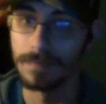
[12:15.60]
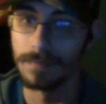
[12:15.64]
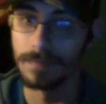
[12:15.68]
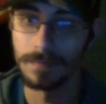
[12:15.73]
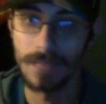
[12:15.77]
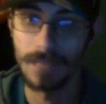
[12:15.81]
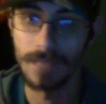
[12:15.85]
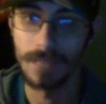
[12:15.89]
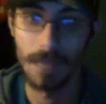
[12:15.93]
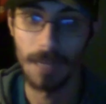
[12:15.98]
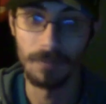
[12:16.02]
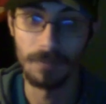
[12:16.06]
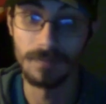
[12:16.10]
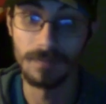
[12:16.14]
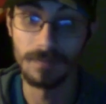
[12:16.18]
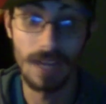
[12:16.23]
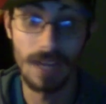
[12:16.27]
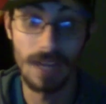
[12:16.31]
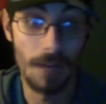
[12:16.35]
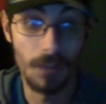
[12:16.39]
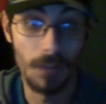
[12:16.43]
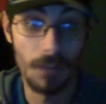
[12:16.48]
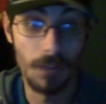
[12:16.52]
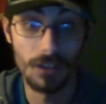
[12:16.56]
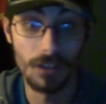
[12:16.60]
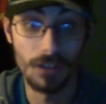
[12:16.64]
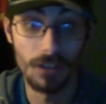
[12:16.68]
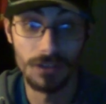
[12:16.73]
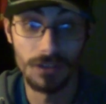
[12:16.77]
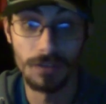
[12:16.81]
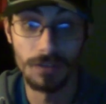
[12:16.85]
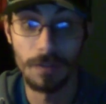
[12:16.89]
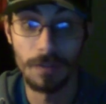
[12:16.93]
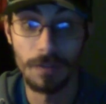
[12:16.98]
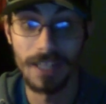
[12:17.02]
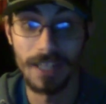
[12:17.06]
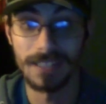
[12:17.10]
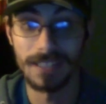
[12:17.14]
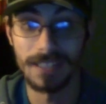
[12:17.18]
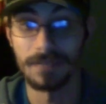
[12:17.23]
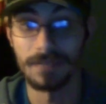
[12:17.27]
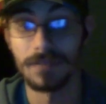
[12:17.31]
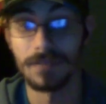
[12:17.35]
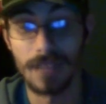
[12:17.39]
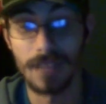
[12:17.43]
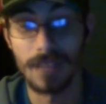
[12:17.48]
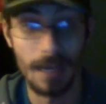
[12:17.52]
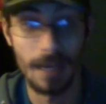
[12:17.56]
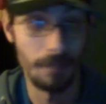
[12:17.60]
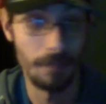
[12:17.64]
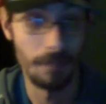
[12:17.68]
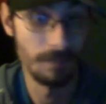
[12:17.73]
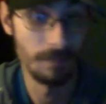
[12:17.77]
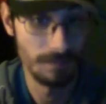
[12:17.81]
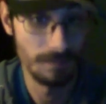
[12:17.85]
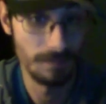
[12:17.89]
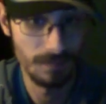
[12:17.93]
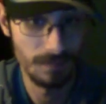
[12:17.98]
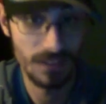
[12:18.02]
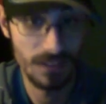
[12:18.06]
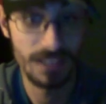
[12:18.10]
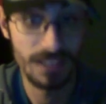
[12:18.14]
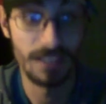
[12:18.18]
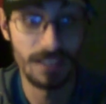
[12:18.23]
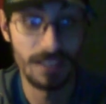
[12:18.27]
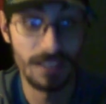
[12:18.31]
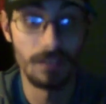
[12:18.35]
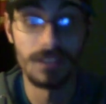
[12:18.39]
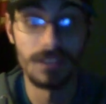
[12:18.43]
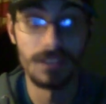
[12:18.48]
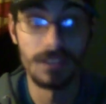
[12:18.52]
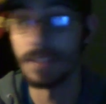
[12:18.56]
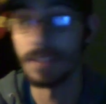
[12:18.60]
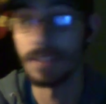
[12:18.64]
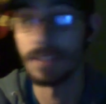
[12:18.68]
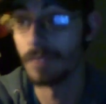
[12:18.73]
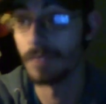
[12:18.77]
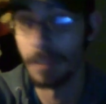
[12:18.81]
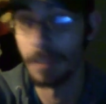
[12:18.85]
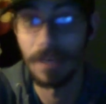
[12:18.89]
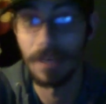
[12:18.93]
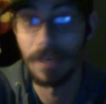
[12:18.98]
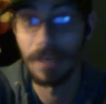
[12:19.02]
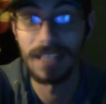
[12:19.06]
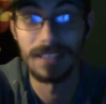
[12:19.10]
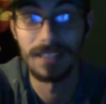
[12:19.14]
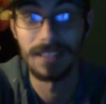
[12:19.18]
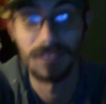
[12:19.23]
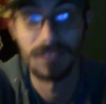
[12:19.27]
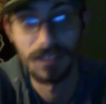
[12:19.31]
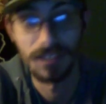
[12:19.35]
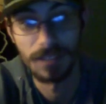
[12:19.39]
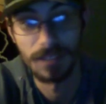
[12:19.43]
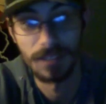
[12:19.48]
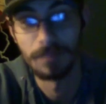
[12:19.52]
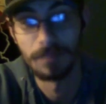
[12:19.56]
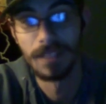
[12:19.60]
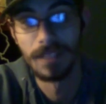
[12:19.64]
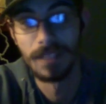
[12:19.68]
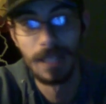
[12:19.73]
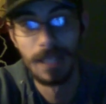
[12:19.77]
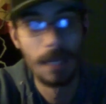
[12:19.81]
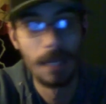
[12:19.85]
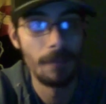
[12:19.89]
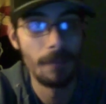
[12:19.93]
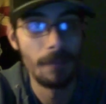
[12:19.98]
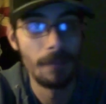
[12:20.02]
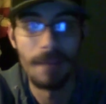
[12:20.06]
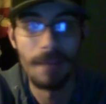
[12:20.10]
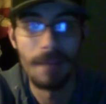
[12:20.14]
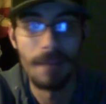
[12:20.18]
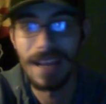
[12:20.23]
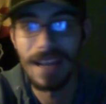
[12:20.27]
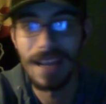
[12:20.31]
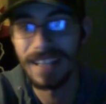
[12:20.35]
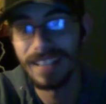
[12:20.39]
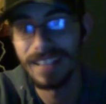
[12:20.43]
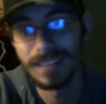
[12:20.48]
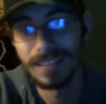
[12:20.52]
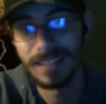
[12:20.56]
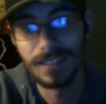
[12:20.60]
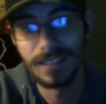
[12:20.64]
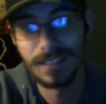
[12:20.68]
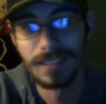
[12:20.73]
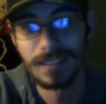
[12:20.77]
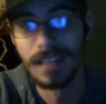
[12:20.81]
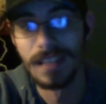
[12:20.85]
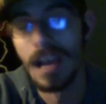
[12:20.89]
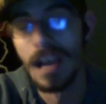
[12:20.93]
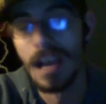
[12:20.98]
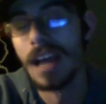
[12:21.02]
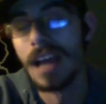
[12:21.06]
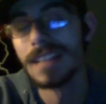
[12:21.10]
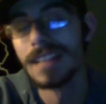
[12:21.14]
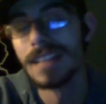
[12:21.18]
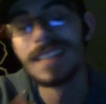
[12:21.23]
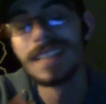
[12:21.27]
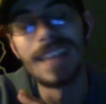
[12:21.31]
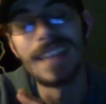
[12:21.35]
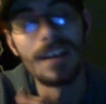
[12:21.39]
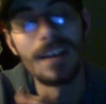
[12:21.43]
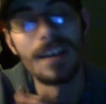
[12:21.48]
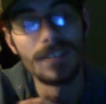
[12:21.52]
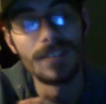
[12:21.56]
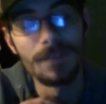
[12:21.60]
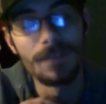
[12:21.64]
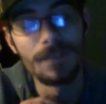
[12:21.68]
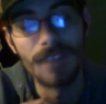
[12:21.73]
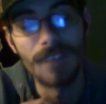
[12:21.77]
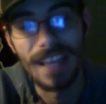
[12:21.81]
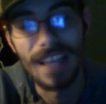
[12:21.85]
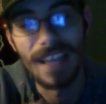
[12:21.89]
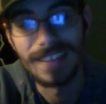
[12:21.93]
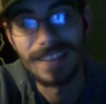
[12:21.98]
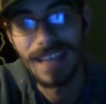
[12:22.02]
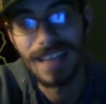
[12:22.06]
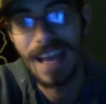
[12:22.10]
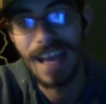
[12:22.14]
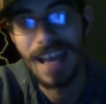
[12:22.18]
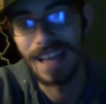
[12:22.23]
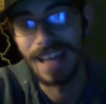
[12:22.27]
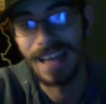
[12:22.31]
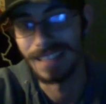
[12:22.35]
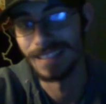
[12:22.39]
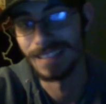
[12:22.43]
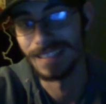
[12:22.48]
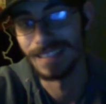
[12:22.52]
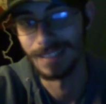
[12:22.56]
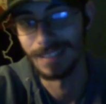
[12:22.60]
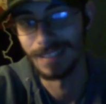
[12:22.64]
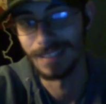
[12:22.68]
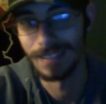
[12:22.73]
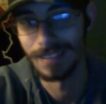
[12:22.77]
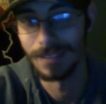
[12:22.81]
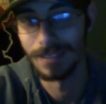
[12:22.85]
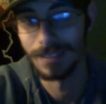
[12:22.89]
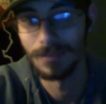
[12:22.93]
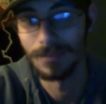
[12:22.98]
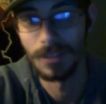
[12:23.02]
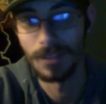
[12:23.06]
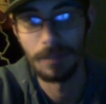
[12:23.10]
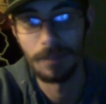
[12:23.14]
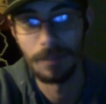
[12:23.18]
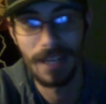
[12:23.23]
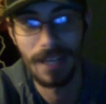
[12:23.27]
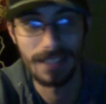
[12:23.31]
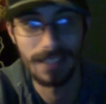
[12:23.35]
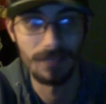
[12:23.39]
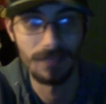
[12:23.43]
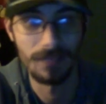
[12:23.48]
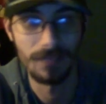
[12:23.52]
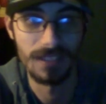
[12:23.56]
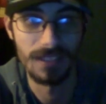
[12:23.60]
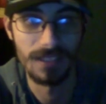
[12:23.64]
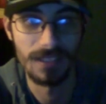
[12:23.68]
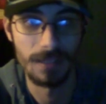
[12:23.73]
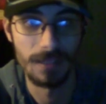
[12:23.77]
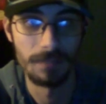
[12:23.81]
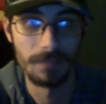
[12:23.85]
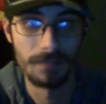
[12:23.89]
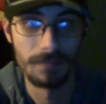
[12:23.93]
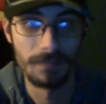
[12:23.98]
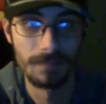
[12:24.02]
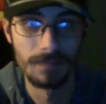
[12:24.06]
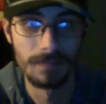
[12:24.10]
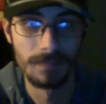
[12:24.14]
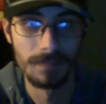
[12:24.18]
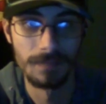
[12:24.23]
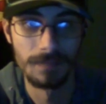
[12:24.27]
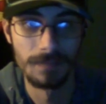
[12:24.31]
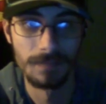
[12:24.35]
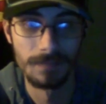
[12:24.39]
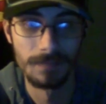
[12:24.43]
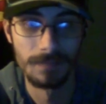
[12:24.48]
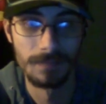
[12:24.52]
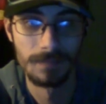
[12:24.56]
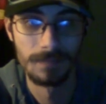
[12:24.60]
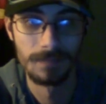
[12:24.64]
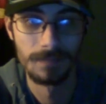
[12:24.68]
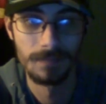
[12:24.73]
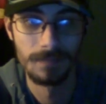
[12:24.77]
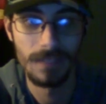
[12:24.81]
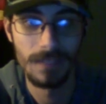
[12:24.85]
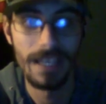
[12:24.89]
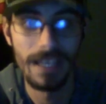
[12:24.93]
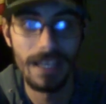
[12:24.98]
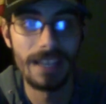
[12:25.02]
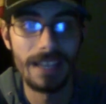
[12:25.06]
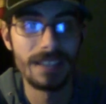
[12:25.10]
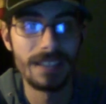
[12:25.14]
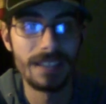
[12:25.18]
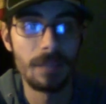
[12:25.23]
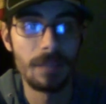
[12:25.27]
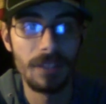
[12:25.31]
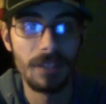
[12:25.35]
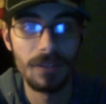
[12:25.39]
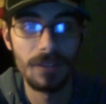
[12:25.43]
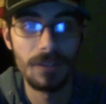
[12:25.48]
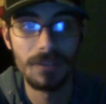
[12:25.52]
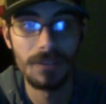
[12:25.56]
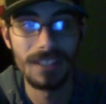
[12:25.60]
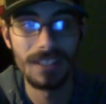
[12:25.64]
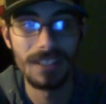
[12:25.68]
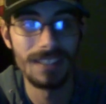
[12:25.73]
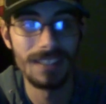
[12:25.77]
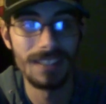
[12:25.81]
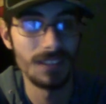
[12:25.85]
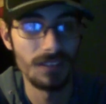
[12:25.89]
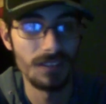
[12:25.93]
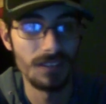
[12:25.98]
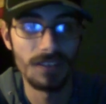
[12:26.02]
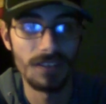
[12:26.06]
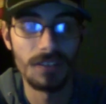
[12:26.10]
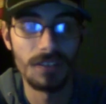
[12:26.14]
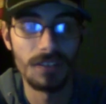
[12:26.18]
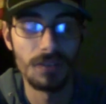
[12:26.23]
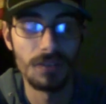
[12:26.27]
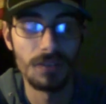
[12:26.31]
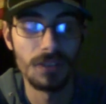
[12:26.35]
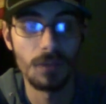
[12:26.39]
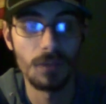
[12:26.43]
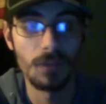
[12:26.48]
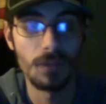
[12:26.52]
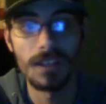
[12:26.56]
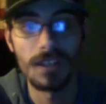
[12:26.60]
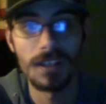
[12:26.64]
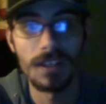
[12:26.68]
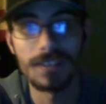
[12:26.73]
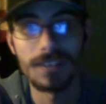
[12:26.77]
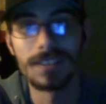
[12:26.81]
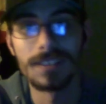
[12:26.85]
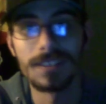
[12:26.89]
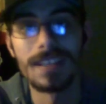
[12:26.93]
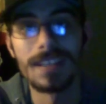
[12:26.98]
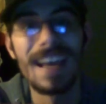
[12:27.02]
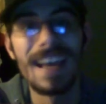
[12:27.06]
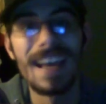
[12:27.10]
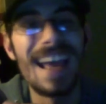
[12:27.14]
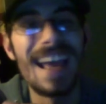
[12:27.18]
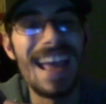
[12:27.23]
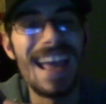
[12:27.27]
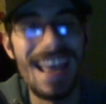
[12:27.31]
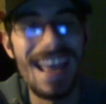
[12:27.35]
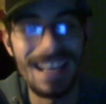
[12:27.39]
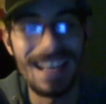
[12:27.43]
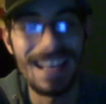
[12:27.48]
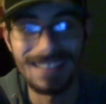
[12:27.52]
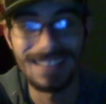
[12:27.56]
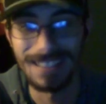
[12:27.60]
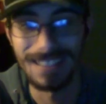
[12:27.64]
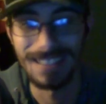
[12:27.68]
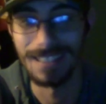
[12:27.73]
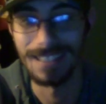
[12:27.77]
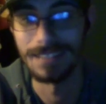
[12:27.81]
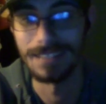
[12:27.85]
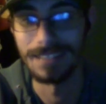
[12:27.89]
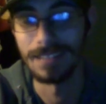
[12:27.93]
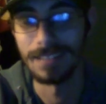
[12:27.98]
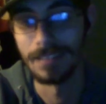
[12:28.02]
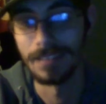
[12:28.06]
I want to go to a passive. I'm still sticking with a passive system. My Mackeys sounds fantastic for a passive system. EAW, Eastern Acoustic Works, excellent.